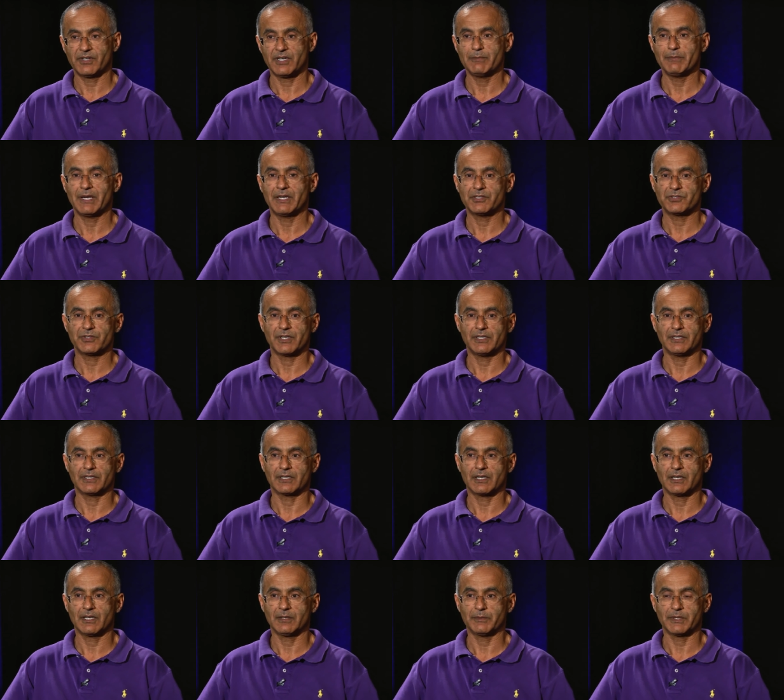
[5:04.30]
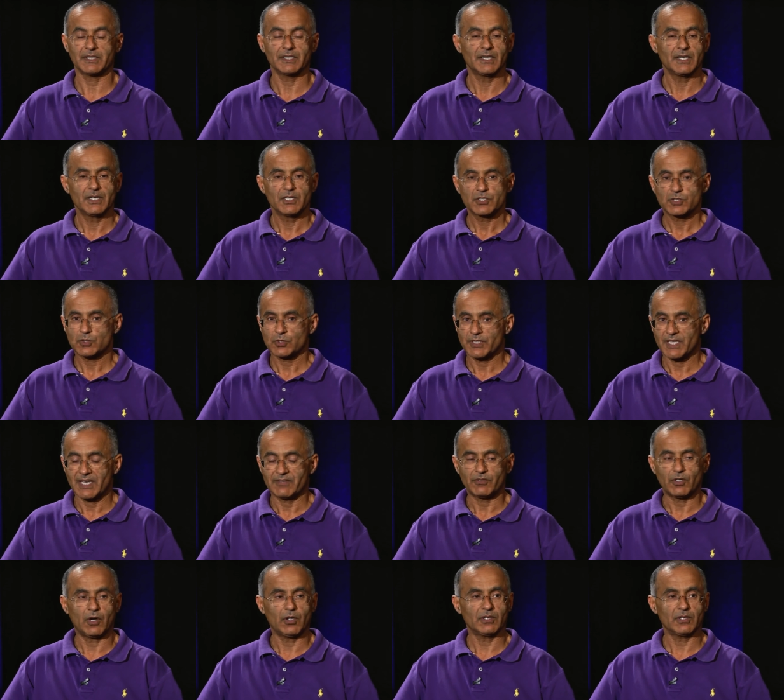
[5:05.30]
very Mediterranean climate. So they have